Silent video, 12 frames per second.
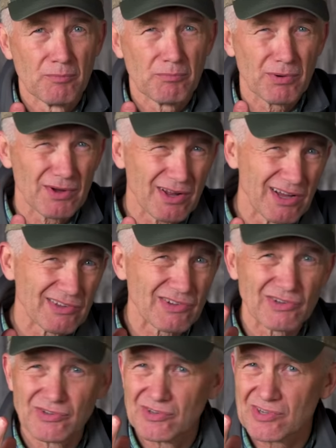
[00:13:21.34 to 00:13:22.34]
but
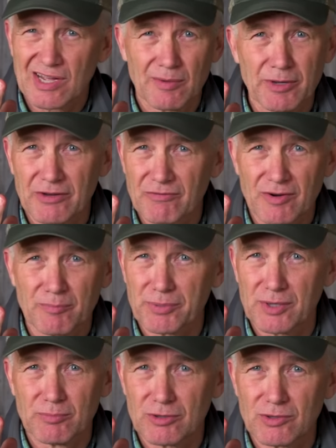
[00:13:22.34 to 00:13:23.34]
also just coming from
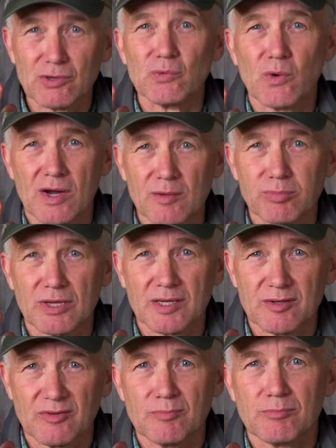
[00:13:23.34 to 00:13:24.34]
people who want to
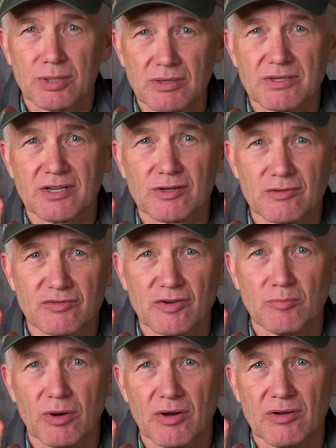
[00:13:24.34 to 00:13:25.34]
play political
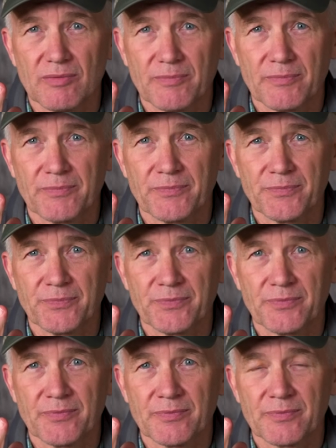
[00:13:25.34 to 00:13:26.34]
football.
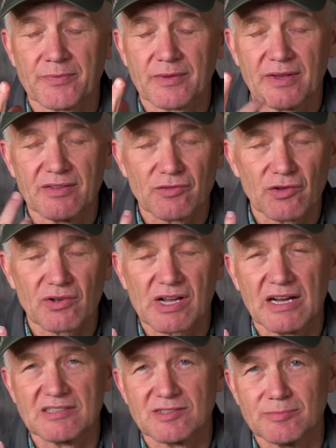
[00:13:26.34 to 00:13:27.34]
And so it
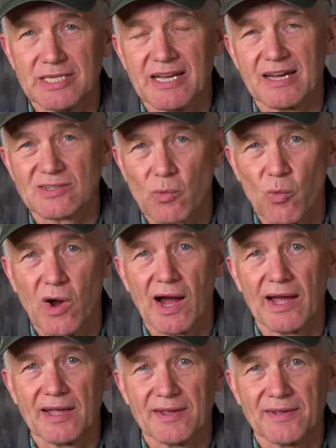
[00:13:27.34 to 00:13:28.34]
causes me to ask why.